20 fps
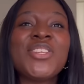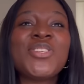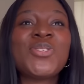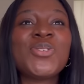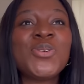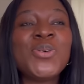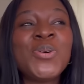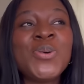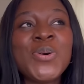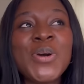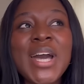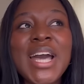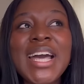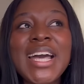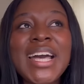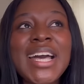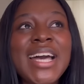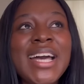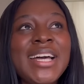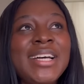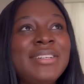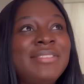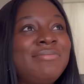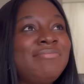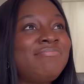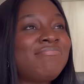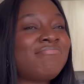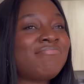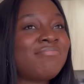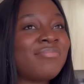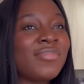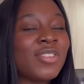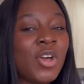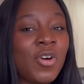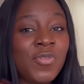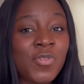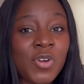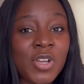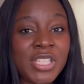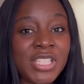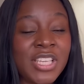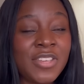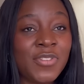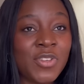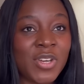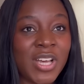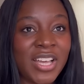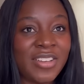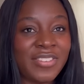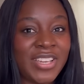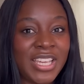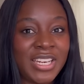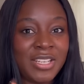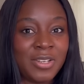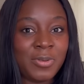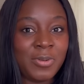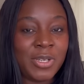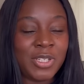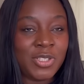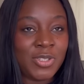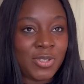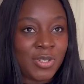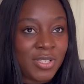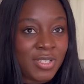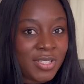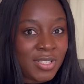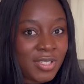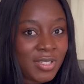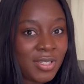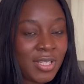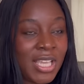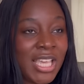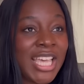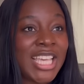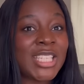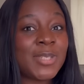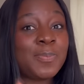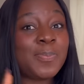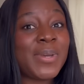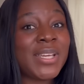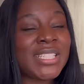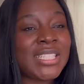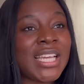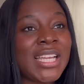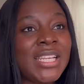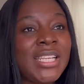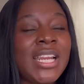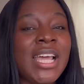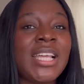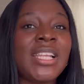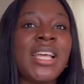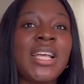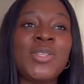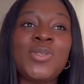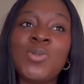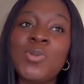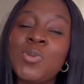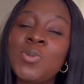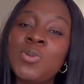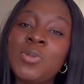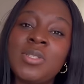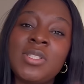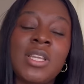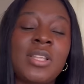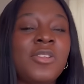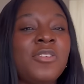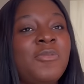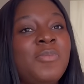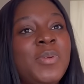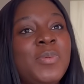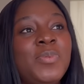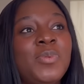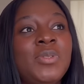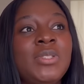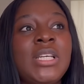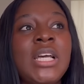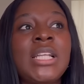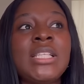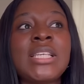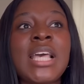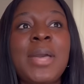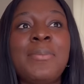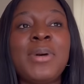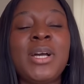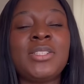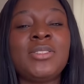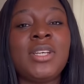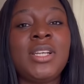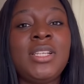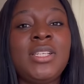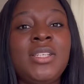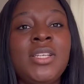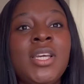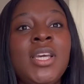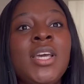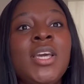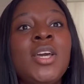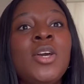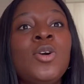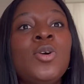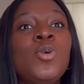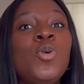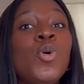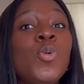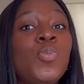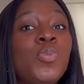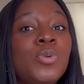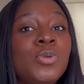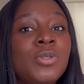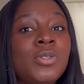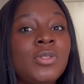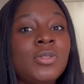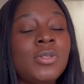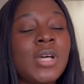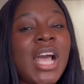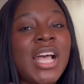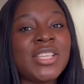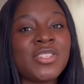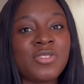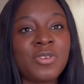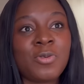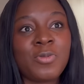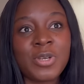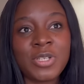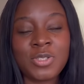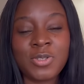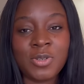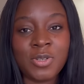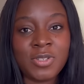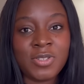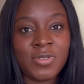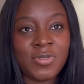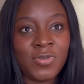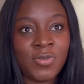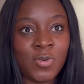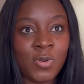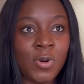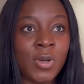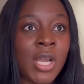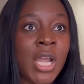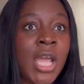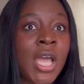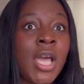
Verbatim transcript: So, um, of course, if you have any questions, especially like there are two sets of people that I'm actually open to answering questions for.